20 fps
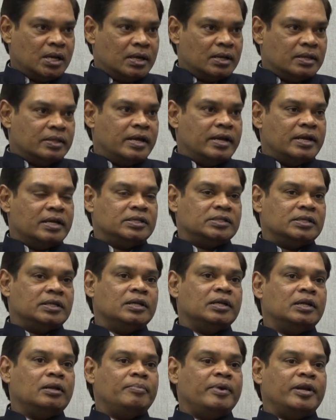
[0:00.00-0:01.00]
there is a
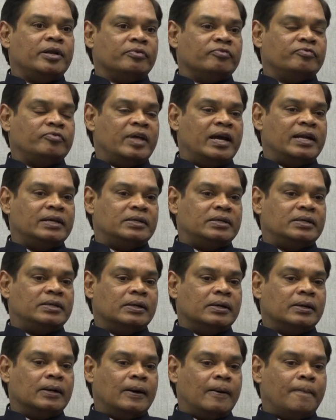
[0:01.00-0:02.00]
little bit of that
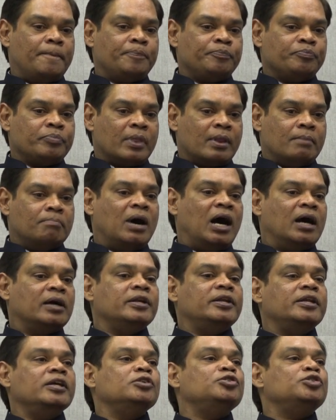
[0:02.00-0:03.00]

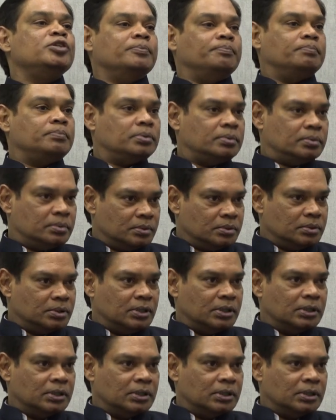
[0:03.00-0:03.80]
bargaining chip right.